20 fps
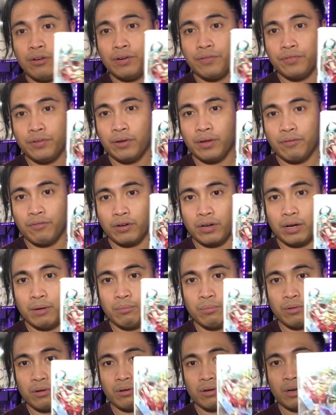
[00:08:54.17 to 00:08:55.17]
if you ever
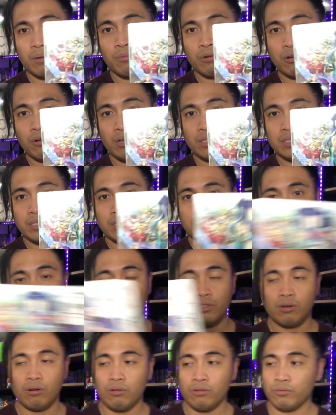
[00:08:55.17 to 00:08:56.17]
come across it. It's
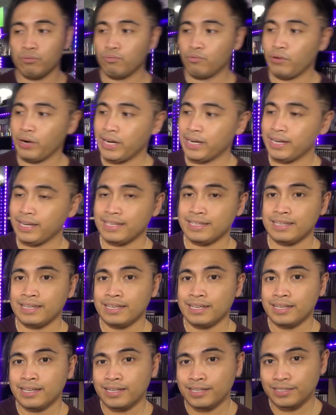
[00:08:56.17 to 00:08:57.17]
called Radiant
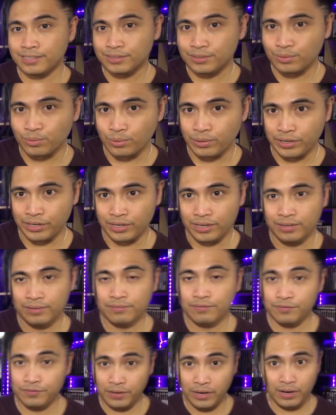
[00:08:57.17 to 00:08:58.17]
Historia.
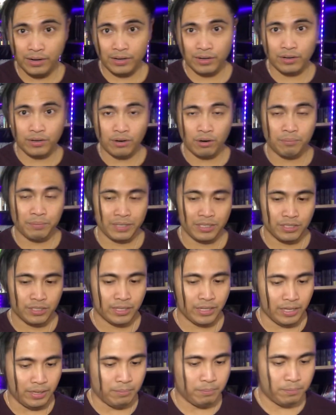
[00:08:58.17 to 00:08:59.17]
Very good RPG
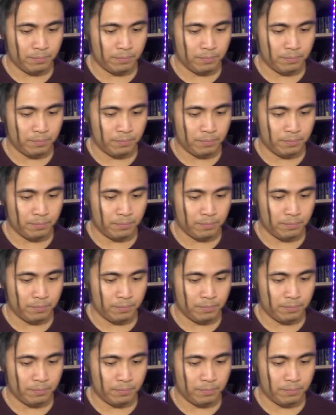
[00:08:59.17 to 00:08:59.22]
game.